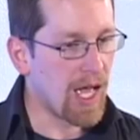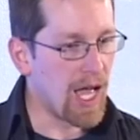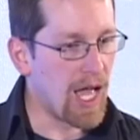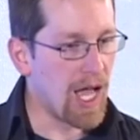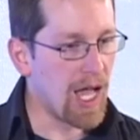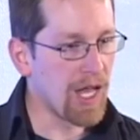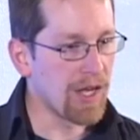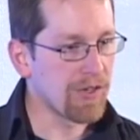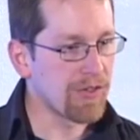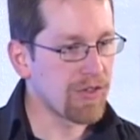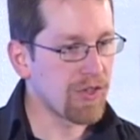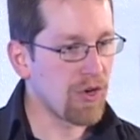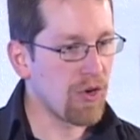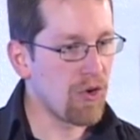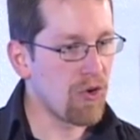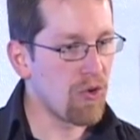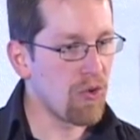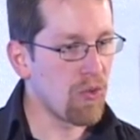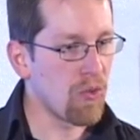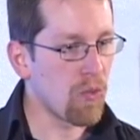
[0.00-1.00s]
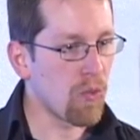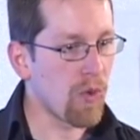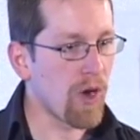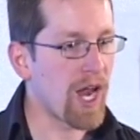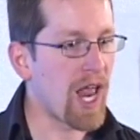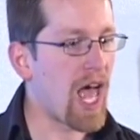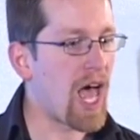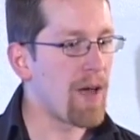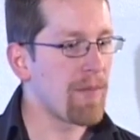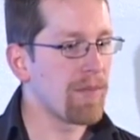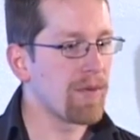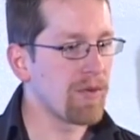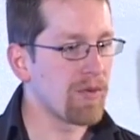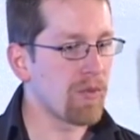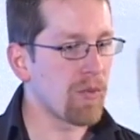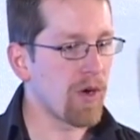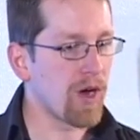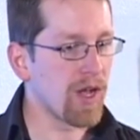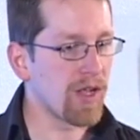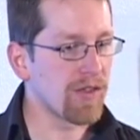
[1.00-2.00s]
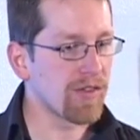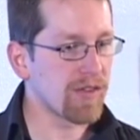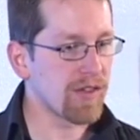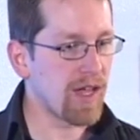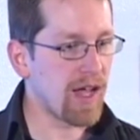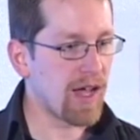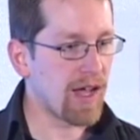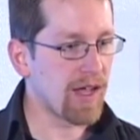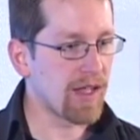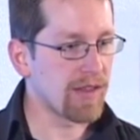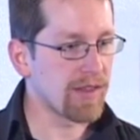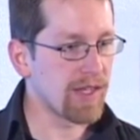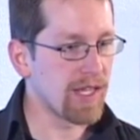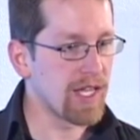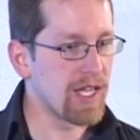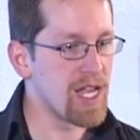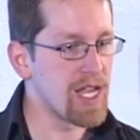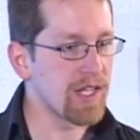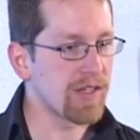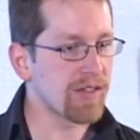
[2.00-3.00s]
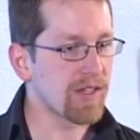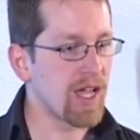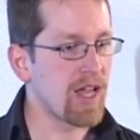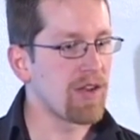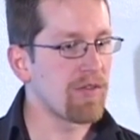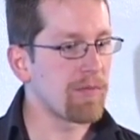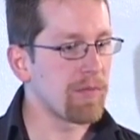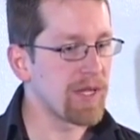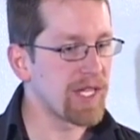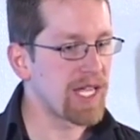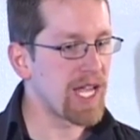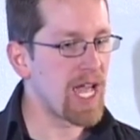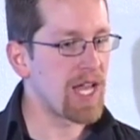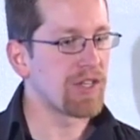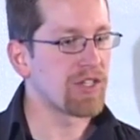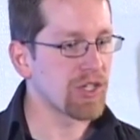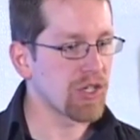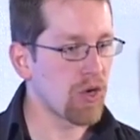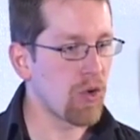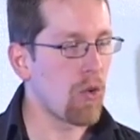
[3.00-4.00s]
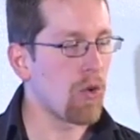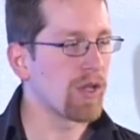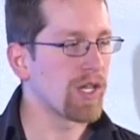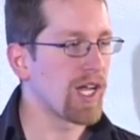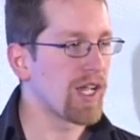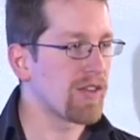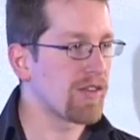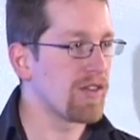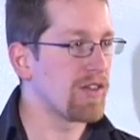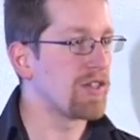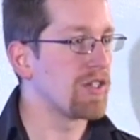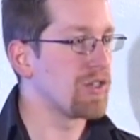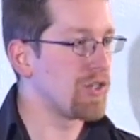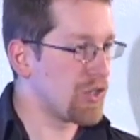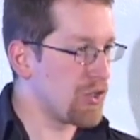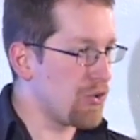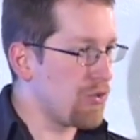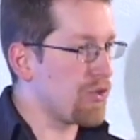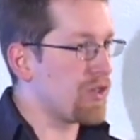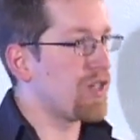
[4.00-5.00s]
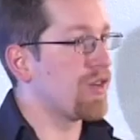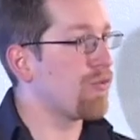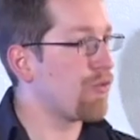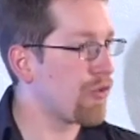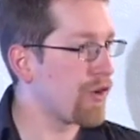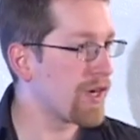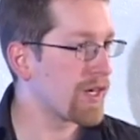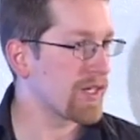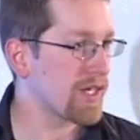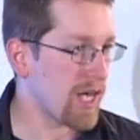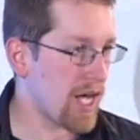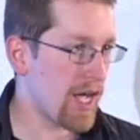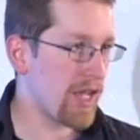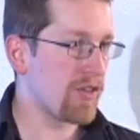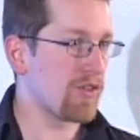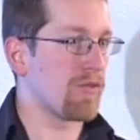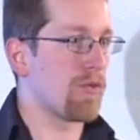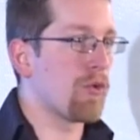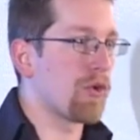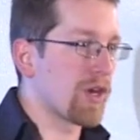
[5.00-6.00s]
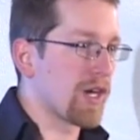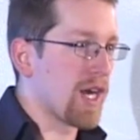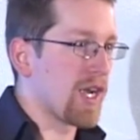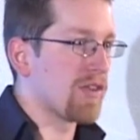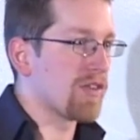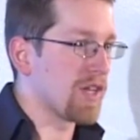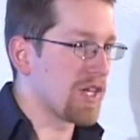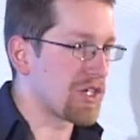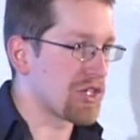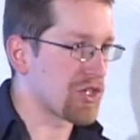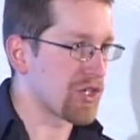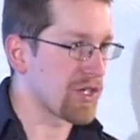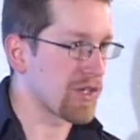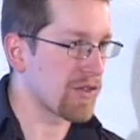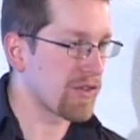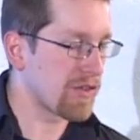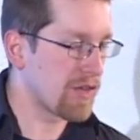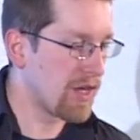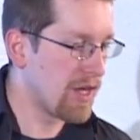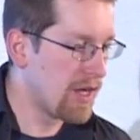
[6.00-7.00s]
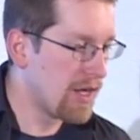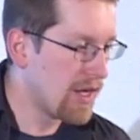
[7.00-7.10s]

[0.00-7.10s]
And so what happened was uh, they kind of began to coalesce into two different kinds of organizations.